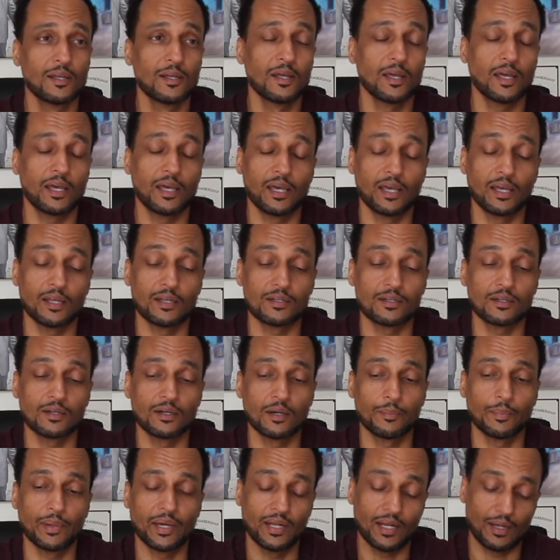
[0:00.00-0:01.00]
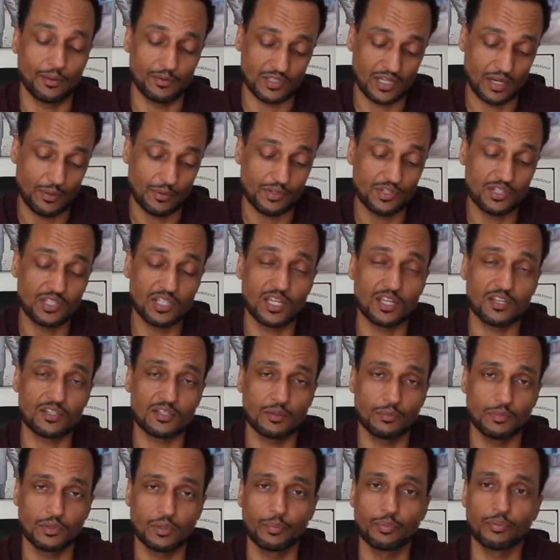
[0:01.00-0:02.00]
And as I was seeing
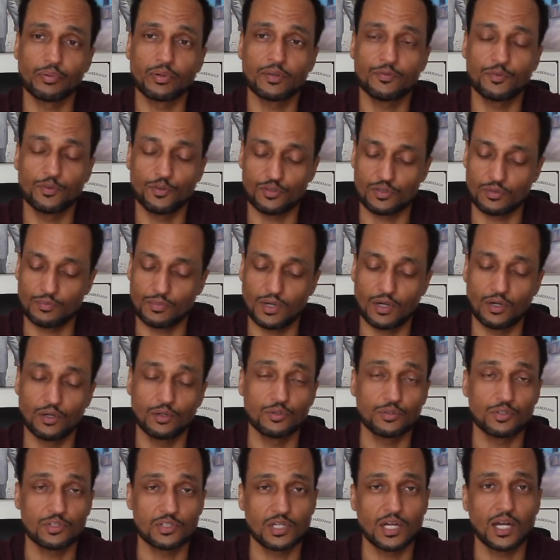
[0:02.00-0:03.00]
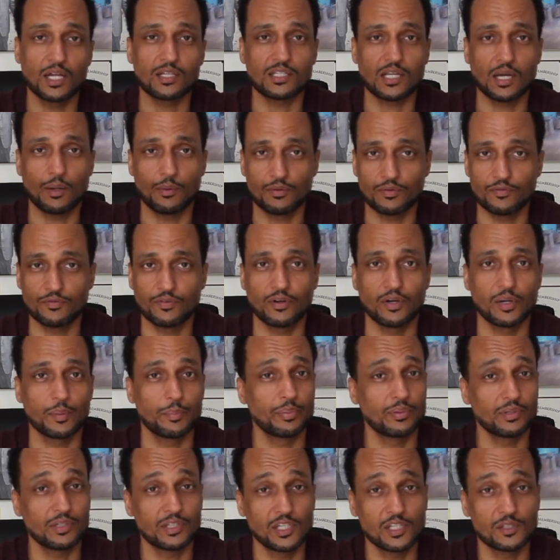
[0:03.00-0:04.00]
some of the previews of my own shots, I was very
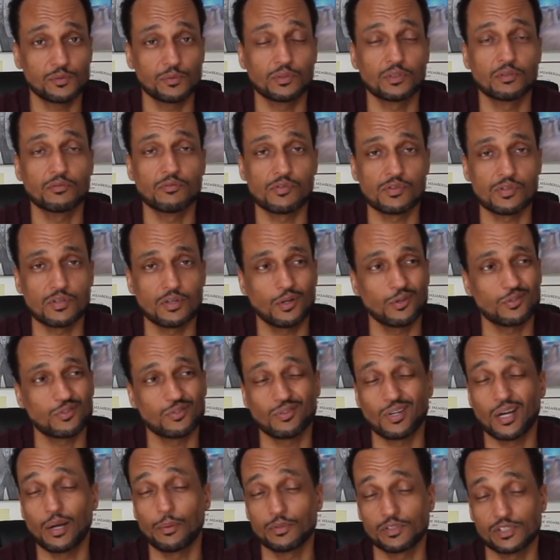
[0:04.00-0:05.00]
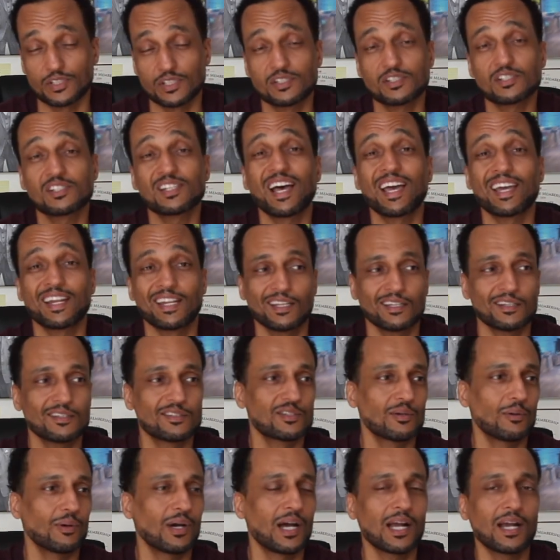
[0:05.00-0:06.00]
pleased with the results, so I was excited.
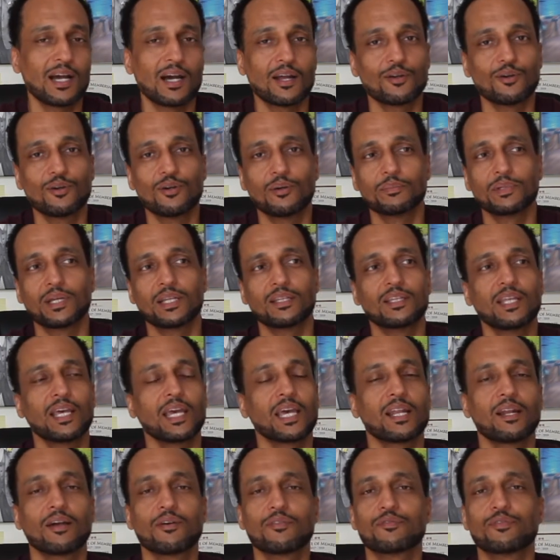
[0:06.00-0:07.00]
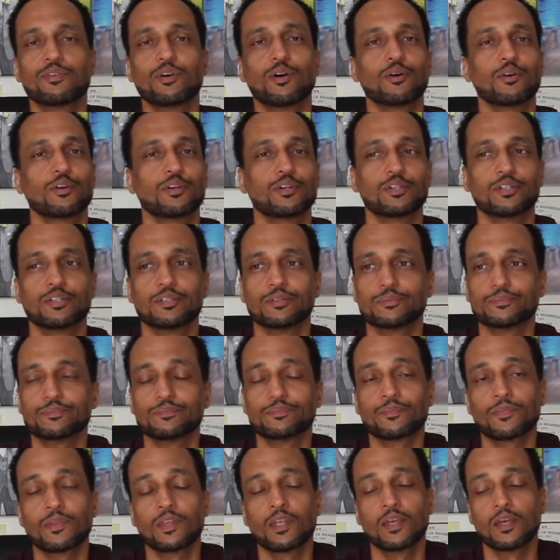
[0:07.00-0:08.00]
So I got home that day and I felt good.
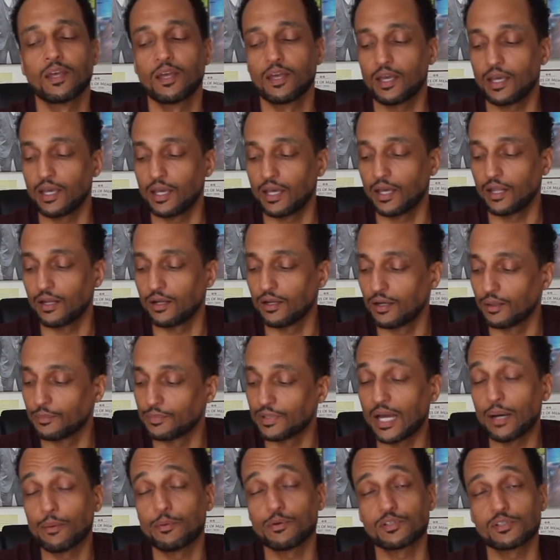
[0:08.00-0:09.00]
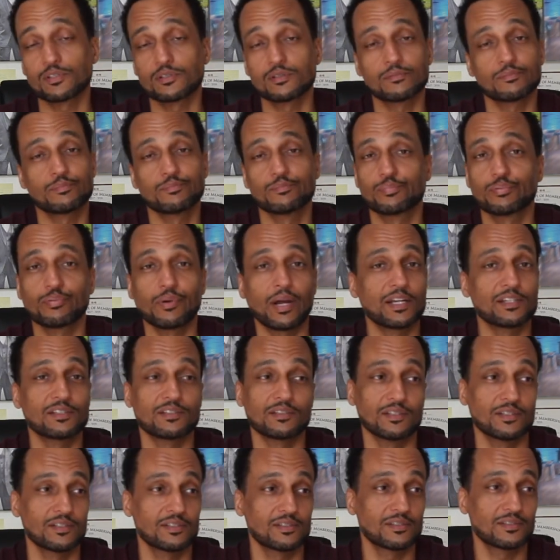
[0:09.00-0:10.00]
And that was
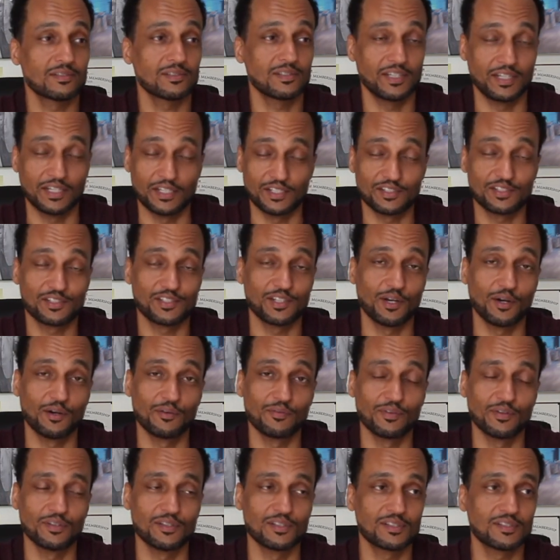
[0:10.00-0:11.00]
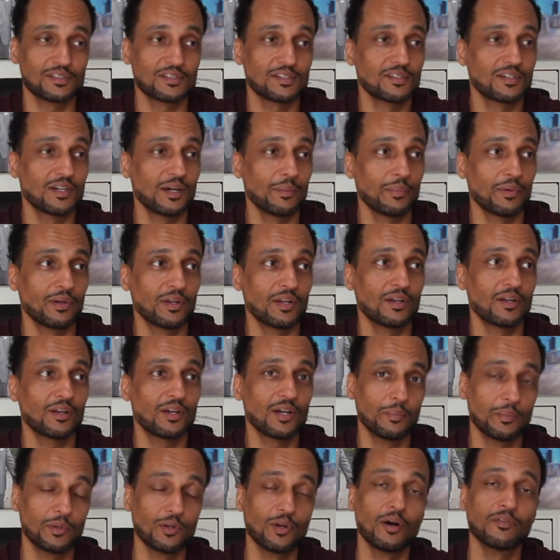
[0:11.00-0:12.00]
priceless in itself. It was
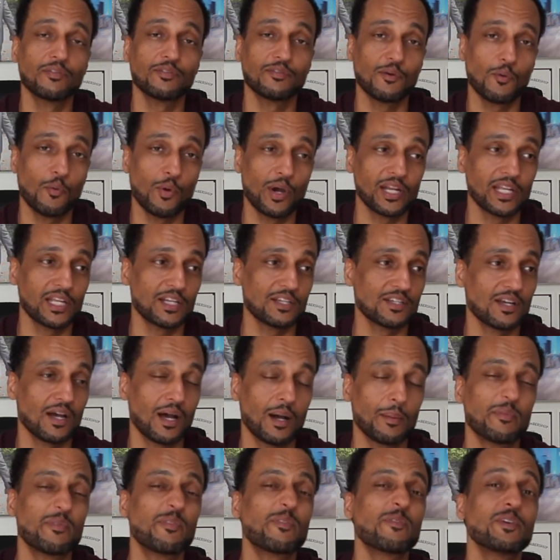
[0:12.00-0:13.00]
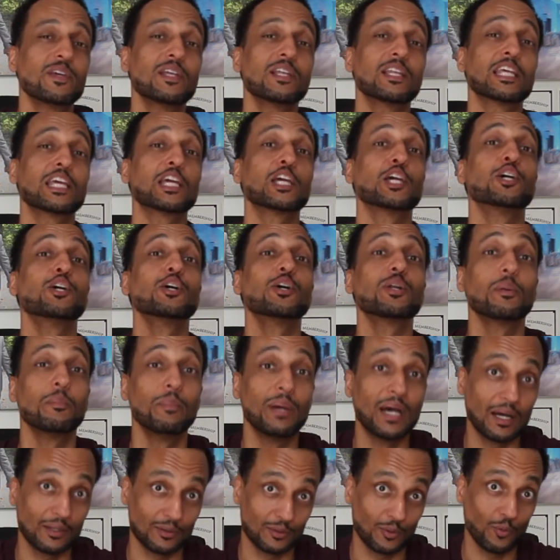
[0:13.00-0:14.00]
coming off of a wedding job, feeling good
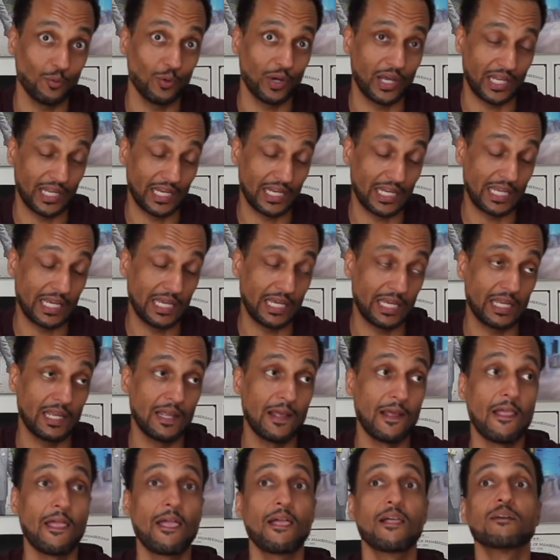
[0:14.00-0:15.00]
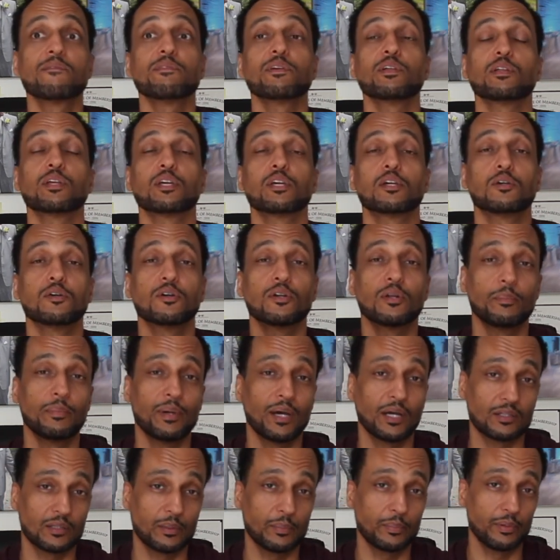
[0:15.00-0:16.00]
about the wedding day, feeling good
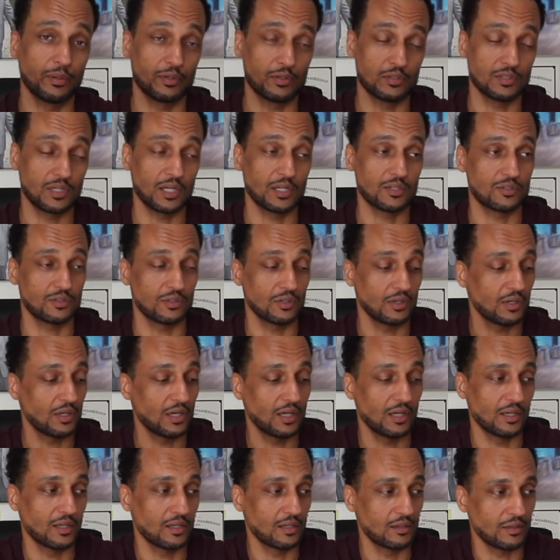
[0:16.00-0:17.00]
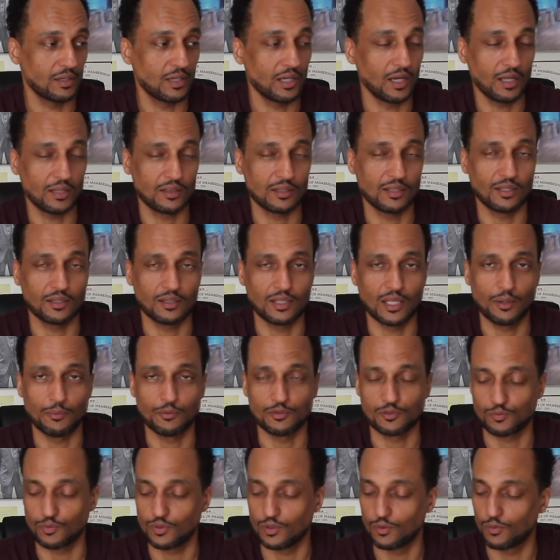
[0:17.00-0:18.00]
about the pictures I took. I think that
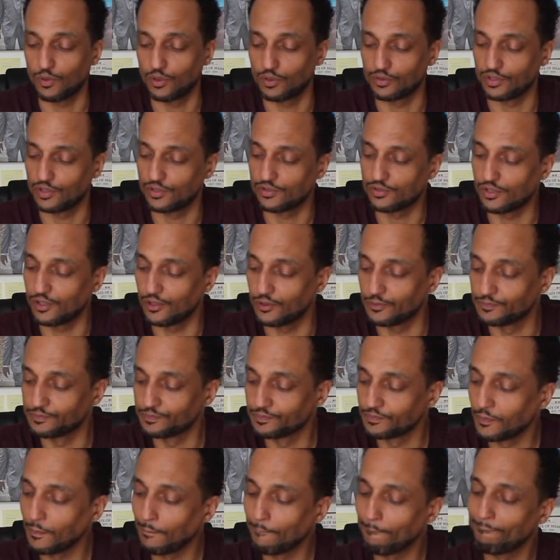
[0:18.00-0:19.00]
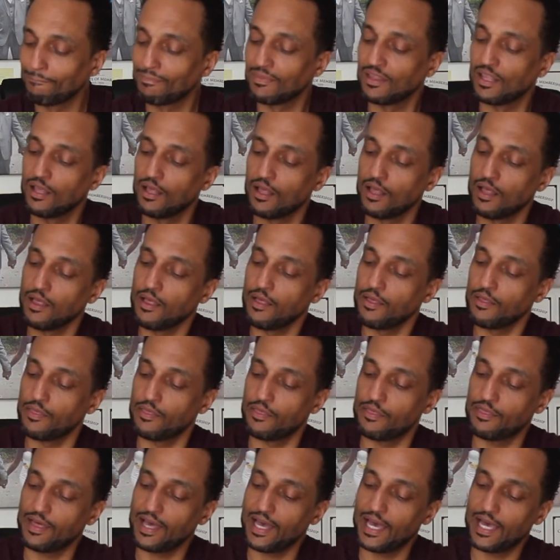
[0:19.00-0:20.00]
was well worth it. So
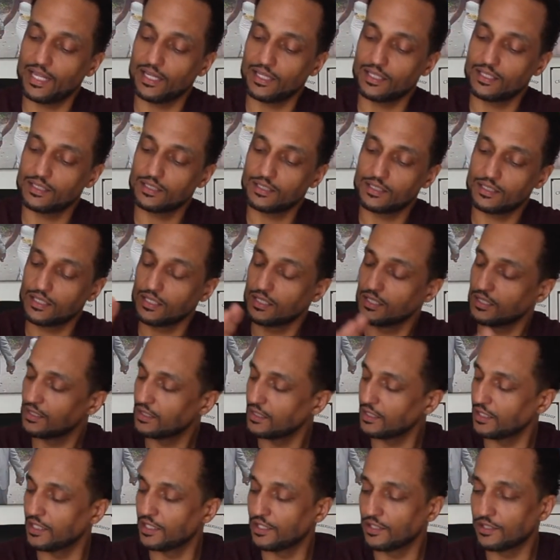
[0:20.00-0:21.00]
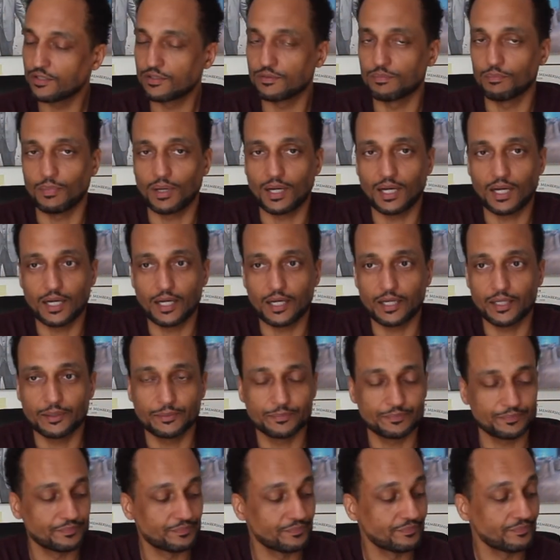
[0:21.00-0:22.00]
that is my
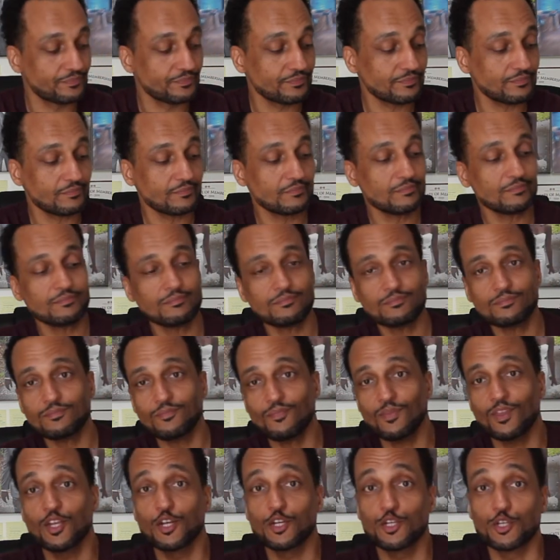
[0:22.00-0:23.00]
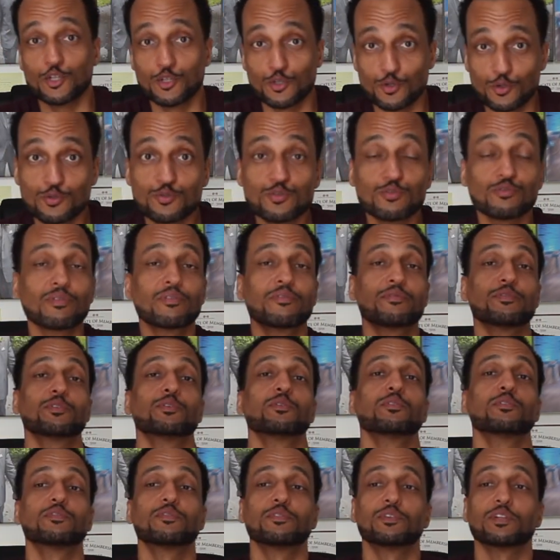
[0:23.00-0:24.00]
user
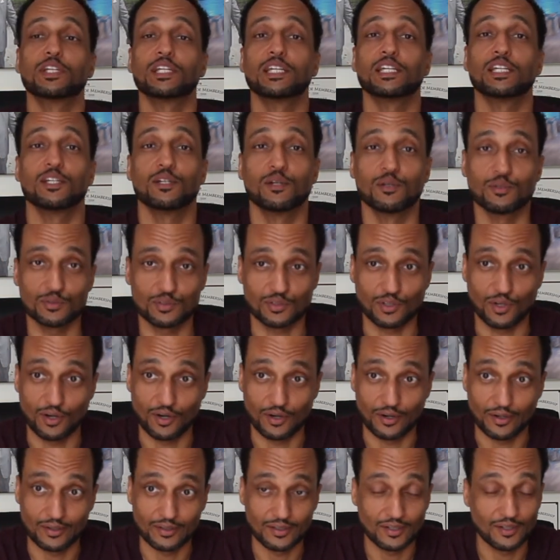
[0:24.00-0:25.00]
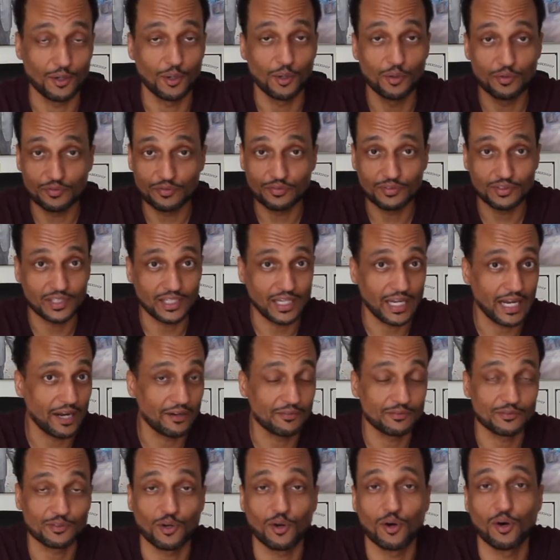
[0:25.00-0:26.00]
review for the EOS R. Hopefully
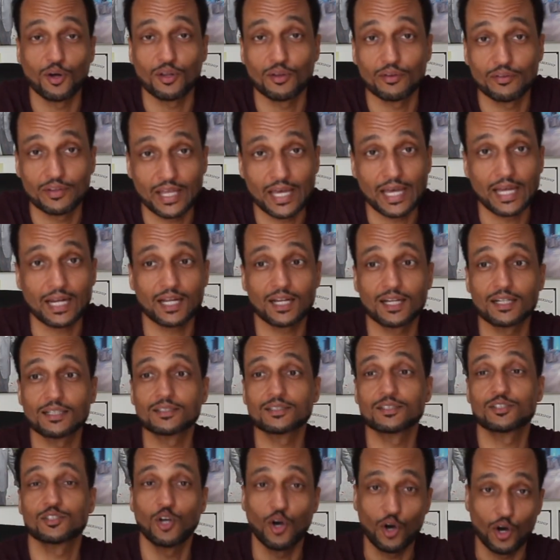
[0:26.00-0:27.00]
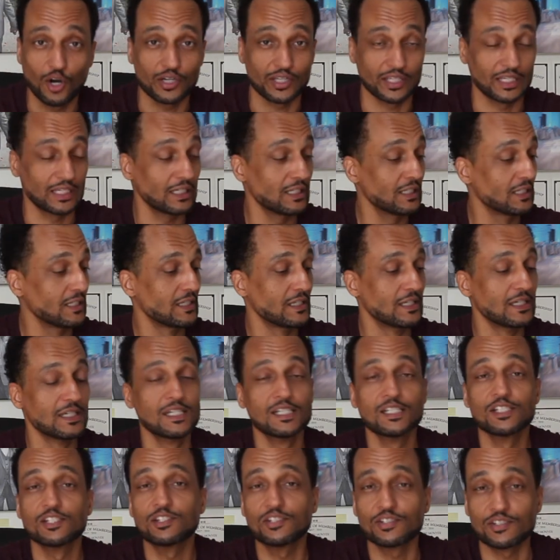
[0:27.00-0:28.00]
after all of that talking,
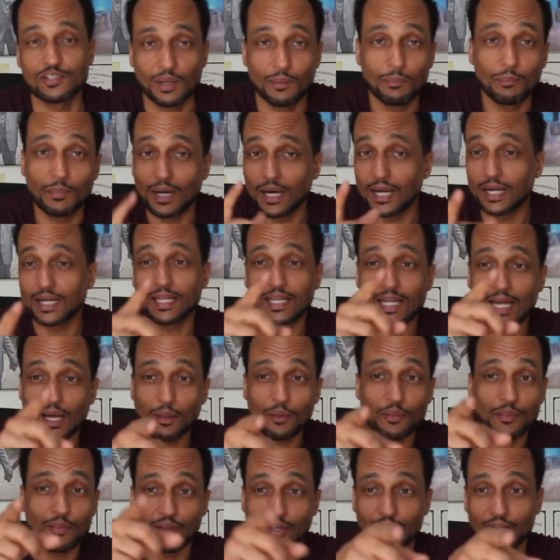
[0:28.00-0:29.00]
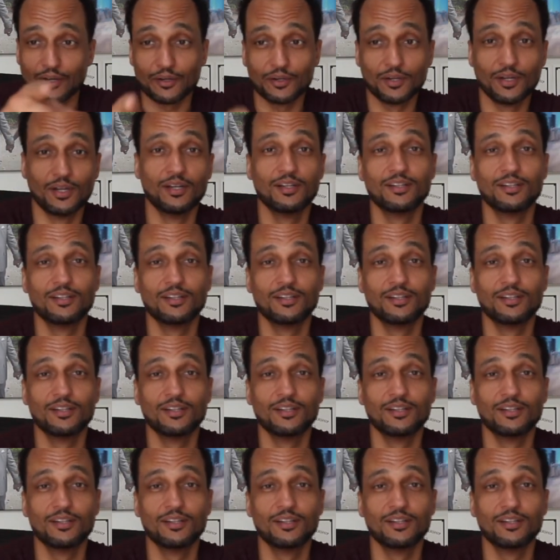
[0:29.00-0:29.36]
somebody out there in